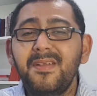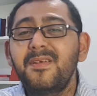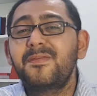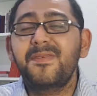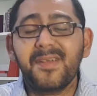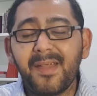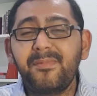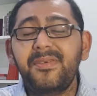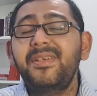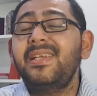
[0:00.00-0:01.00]

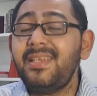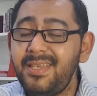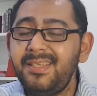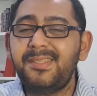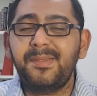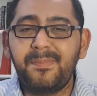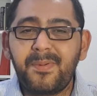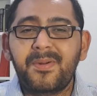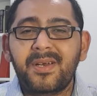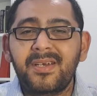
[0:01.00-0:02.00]
Vocabulary is
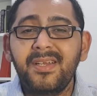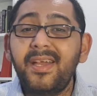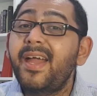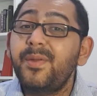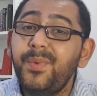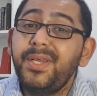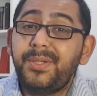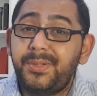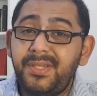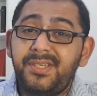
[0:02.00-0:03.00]
important and we need
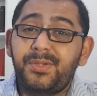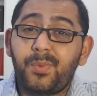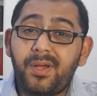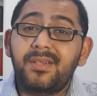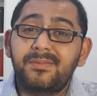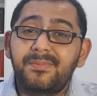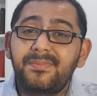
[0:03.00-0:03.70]
to teach it well.